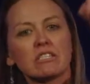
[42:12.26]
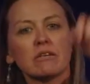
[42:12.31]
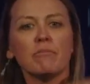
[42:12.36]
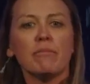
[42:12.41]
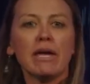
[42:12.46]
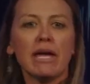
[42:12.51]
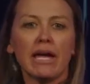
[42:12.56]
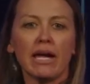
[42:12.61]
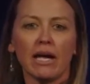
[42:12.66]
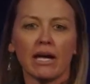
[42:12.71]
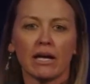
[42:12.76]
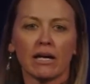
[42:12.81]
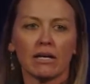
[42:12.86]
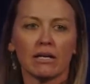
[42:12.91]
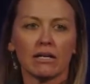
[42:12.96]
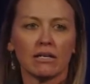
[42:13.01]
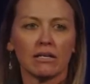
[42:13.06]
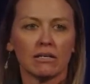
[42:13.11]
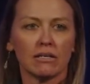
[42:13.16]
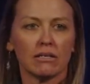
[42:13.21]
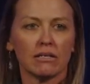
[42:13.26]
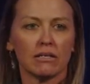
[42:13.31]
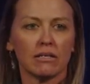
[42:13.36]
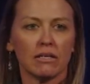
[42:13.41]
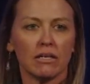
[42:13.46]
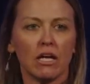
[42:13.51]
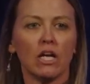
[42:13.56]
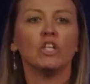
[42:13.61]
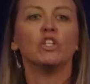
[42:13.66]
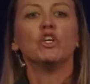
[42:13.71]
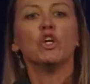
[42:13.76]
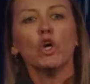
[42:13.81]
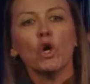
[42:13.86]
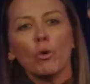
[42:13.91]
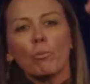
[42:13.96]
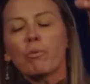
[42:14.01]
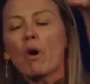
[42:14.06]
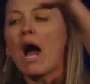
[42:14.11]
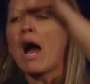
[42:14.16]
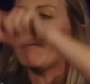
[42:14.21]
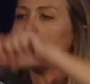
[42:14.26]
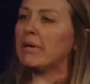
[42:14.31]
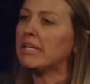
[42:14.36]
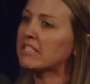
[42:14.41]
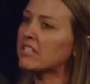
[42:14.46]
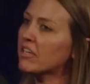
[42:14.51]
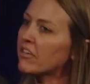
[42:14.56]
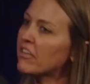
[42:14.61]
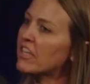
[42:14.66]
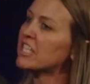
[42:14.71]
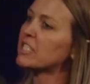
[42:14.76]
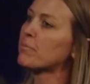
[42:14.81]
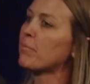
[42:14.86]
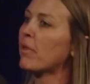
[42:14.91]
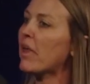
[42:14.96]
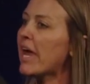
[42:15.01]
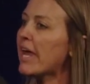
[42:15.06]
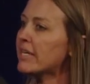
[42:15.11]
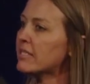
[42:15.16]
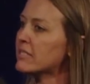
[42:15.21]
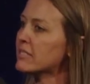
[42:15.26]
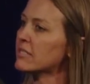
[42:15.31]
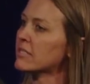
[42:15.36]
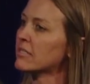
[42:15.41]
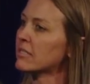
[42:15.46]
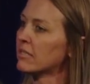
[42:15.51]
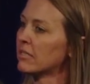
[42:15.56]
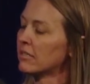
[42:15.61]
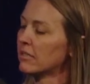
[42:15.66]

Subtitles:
to me. You brought me to this place.